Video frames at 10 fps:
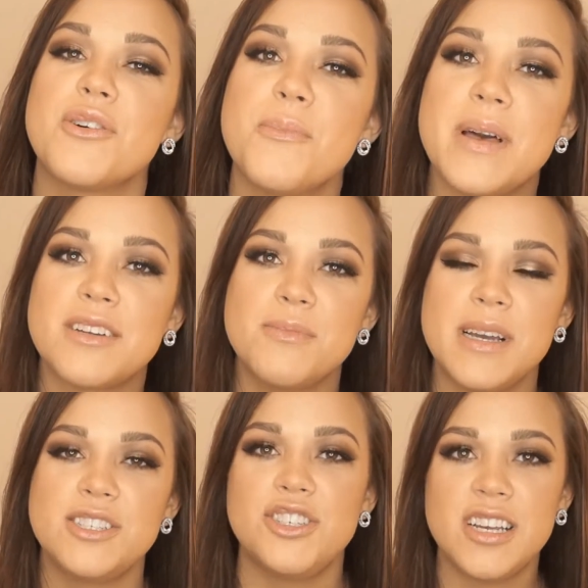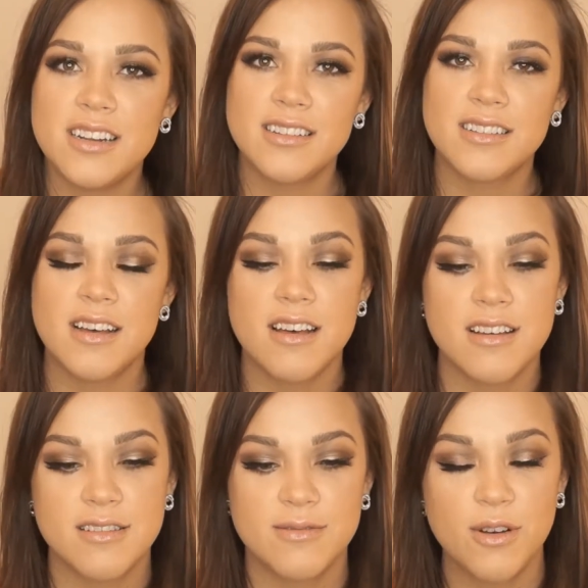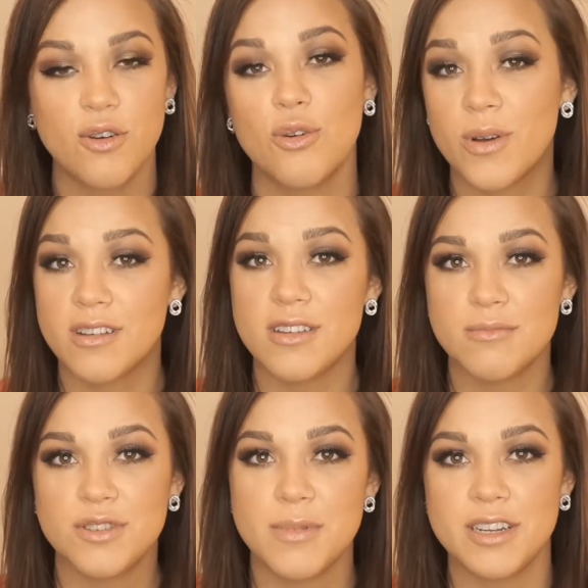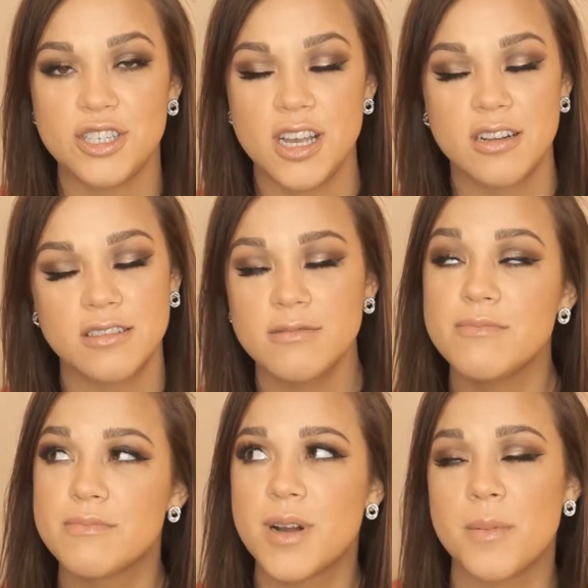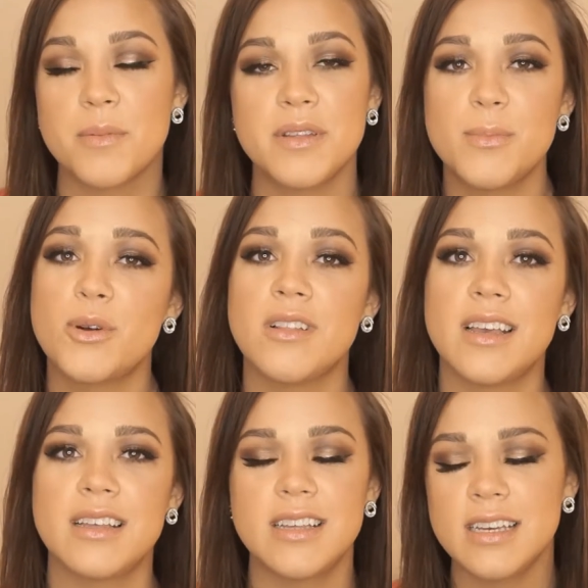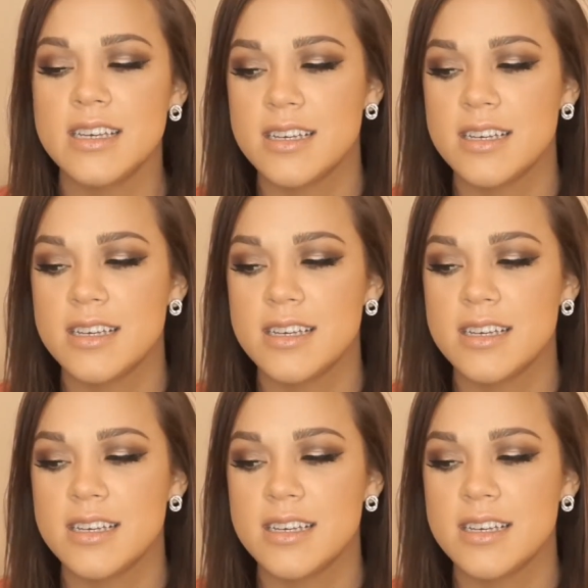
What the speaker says: welcome back to my channel, or welcome to my channel, probably more likely.